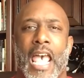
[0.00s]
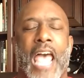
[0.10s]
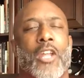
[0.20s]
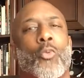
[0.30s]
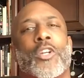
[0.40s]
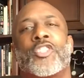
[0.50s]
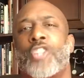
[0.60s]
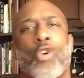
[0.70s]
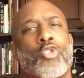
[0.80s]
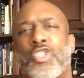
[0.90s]
And it was
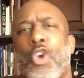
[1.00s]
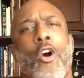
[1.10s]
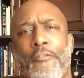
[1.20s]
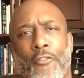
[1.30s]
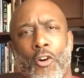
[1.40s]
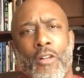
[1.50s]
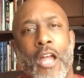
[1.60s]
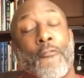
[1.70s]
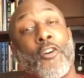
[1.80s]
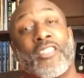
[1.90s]
so joyful
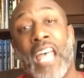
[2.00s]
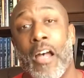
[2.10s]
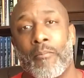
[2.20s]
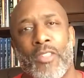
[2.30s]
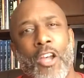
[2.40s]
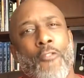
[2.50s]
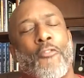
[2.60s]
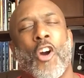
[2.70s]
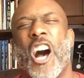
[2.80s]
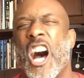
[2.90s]
for them,
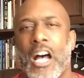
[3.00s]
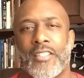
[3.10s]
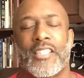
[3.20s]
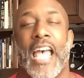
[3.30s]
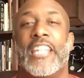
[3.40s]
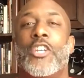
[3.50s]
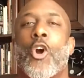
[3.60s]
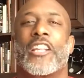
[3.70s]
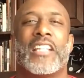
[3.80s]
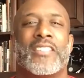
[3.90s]
for us, and the
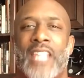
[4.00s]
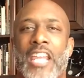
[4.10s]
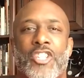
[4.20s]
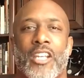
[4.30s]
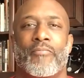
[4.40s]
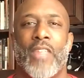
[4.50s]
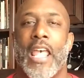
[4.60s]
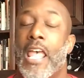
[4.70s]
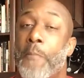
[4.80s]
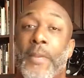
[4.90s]
organization.
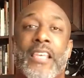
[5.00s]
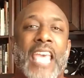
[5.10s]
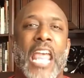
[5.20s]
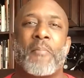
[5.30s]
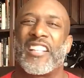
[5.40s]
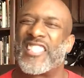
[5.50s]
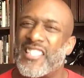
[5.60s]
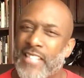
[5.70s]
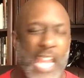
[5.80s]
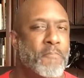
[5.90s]
It became a
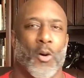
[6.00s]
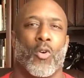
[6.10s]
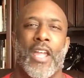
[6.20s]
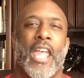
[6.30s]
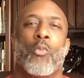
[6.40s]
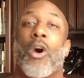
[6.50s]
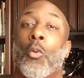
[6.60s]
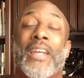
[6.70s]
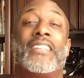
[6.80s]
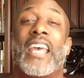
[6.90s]
staple in
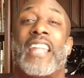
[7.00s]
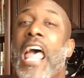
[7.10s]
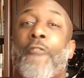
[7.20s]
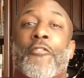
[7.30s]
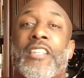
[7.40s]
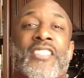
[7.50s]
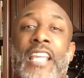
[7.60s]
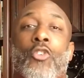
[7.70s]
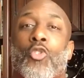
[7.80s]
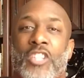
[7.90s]
what we did every
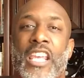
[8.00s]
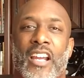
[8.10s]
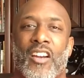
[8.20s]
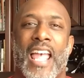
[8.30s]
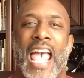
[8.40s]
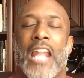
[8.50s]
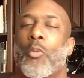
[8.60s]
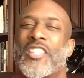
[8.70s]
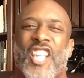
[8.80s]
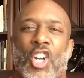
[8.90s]
single year. And
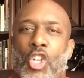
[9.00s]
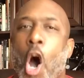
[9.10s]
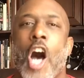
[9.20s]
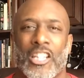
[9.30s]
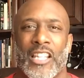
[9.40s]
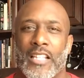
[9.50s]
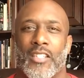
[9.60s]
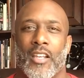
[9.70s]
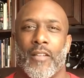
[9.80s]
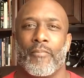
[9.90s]
it was a
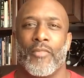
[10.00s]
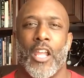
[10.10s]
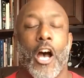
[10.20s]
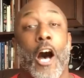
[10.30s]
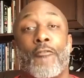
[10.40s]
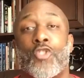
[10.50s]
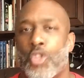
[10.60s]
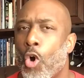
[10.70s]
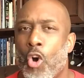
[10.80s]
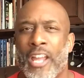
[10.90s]
gauntlet of
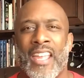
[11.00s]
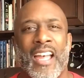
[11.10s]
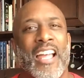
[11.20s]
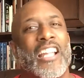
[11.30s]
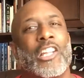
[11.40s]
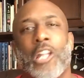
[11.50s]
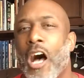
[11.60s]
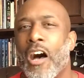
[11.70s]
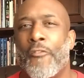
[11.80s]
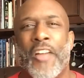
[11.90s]
joy,
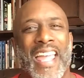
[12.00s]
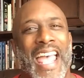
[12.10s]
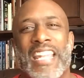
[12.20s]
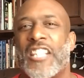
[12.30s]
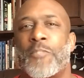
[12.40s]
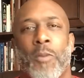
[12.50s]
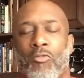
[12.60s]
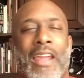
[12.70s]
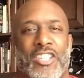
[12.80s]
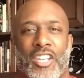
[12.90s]
love, and
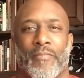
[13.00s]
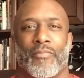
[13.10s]
inspiration.